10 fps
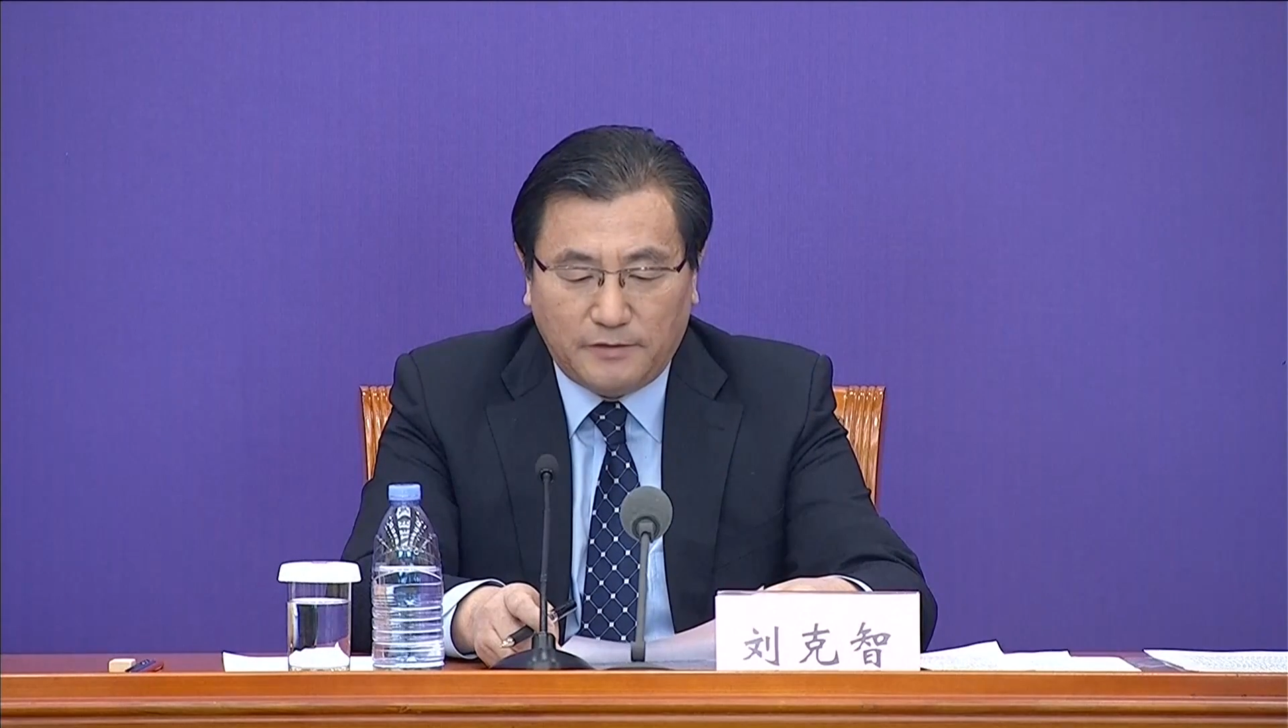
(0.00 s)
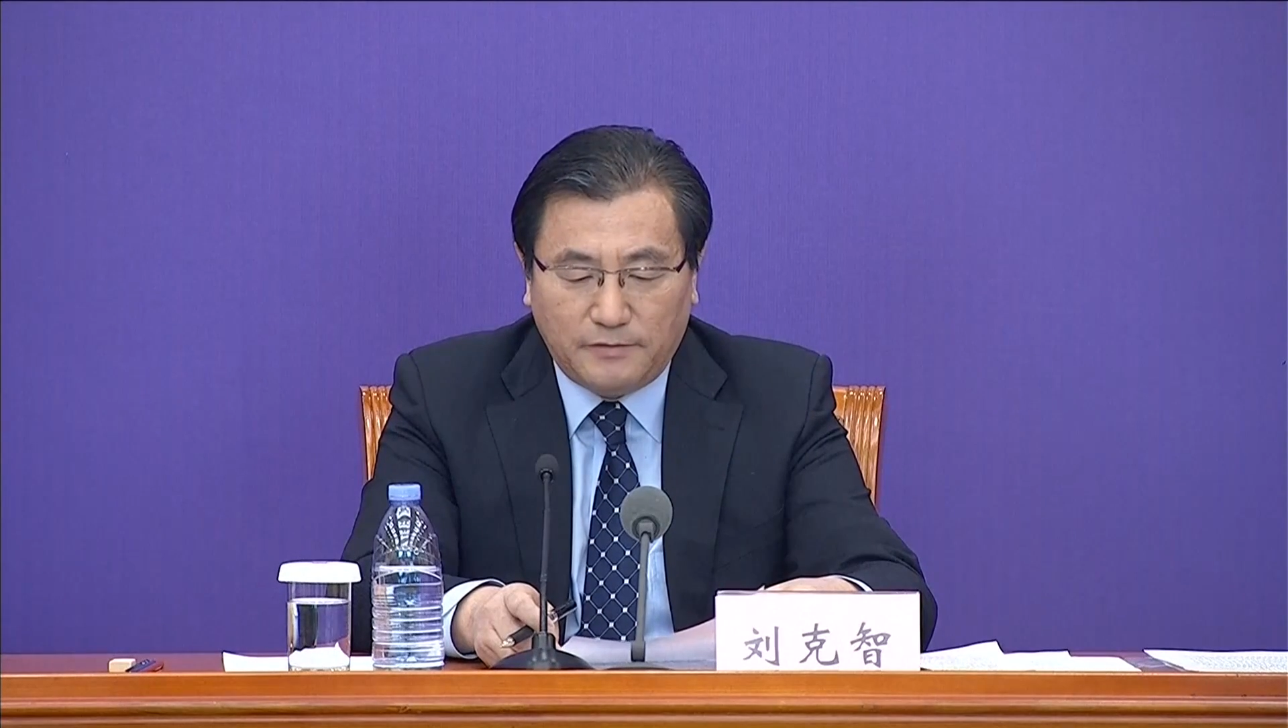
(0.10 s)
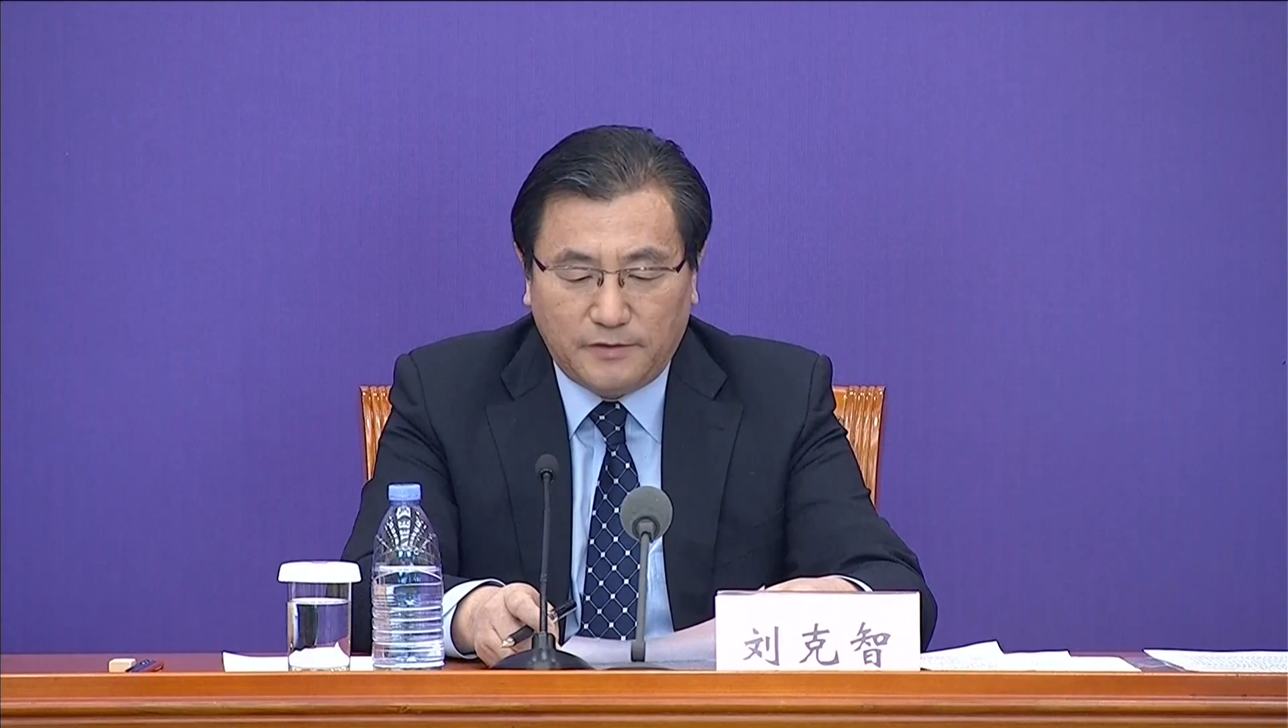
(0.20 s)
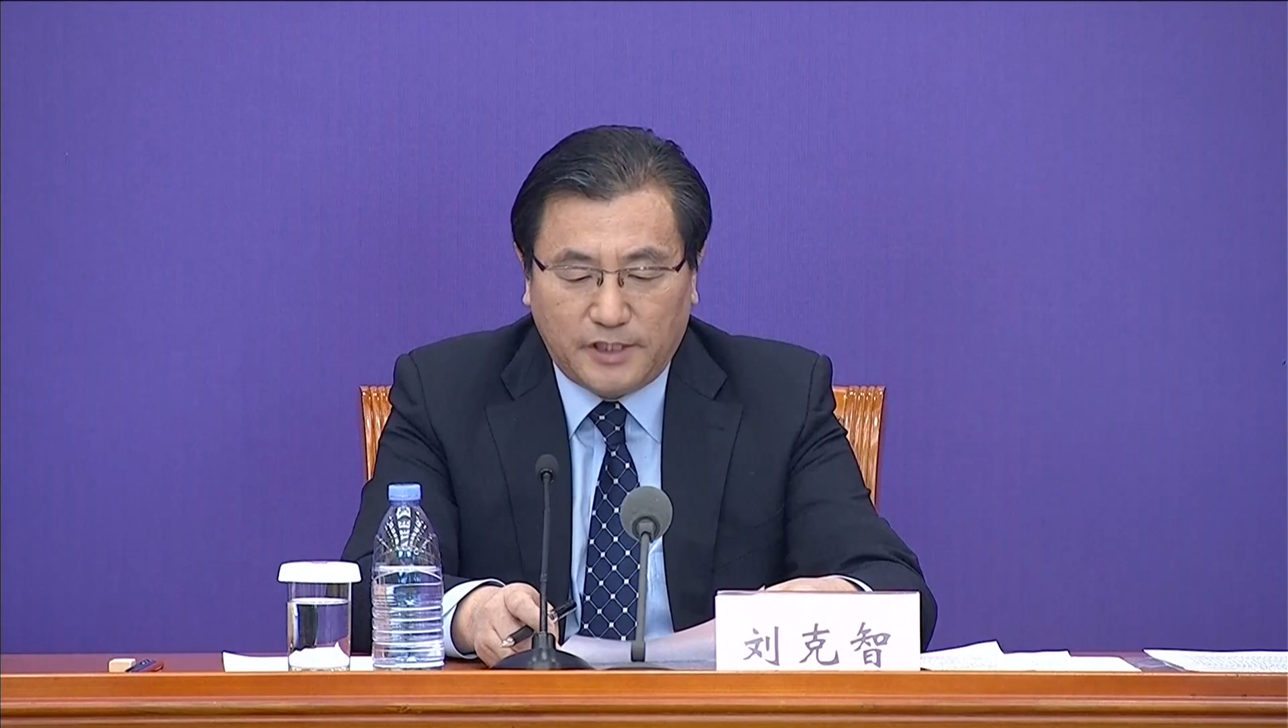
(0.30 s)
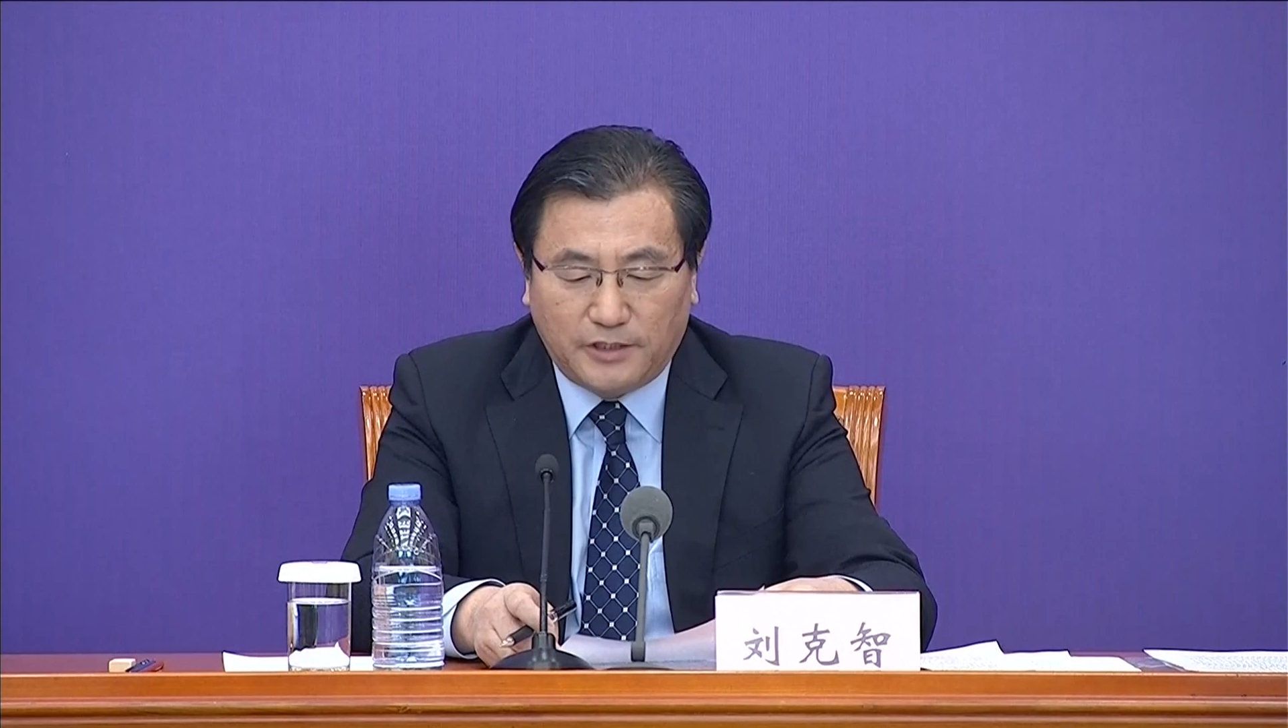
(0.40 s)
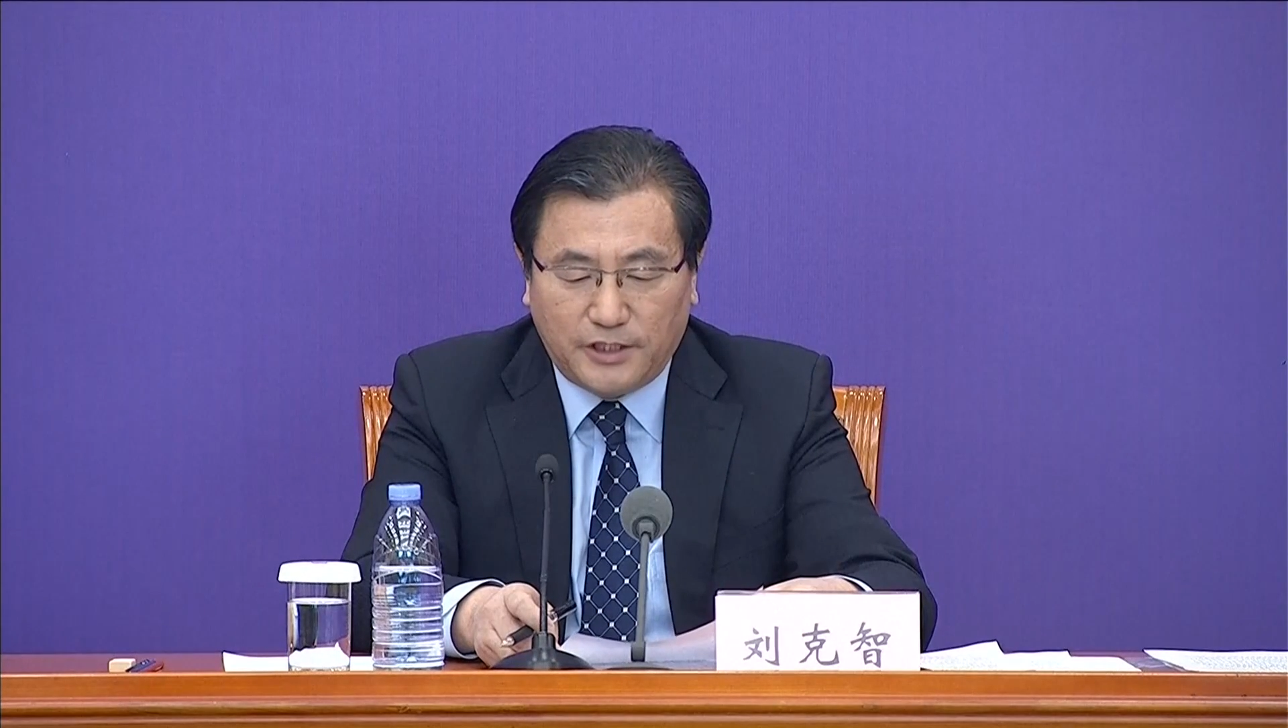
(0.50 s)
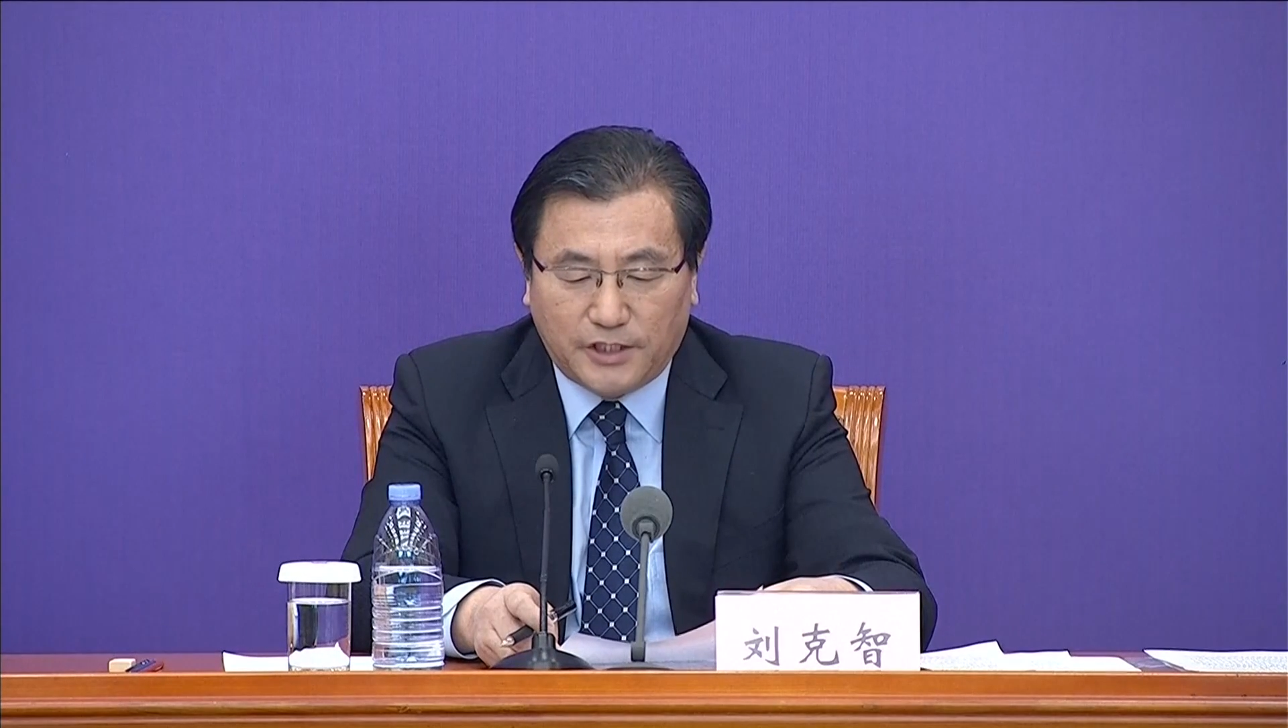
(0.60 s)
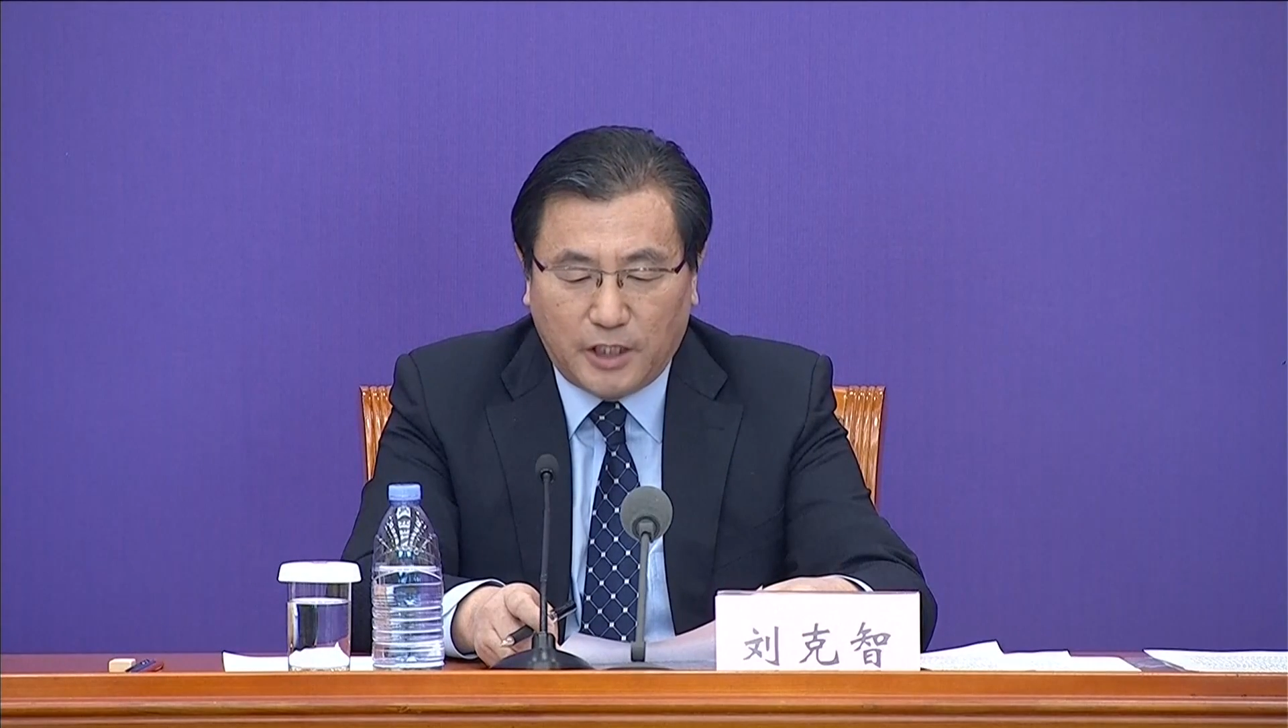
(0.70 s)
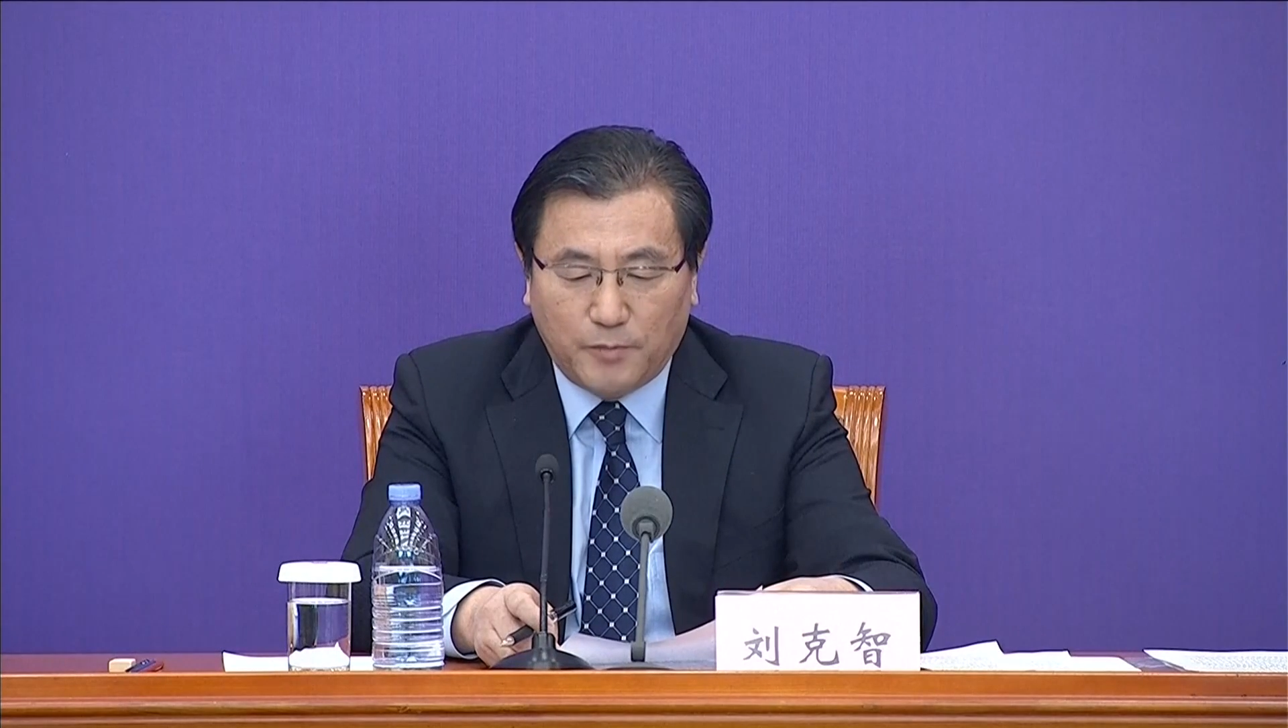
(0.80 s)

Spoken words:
policies,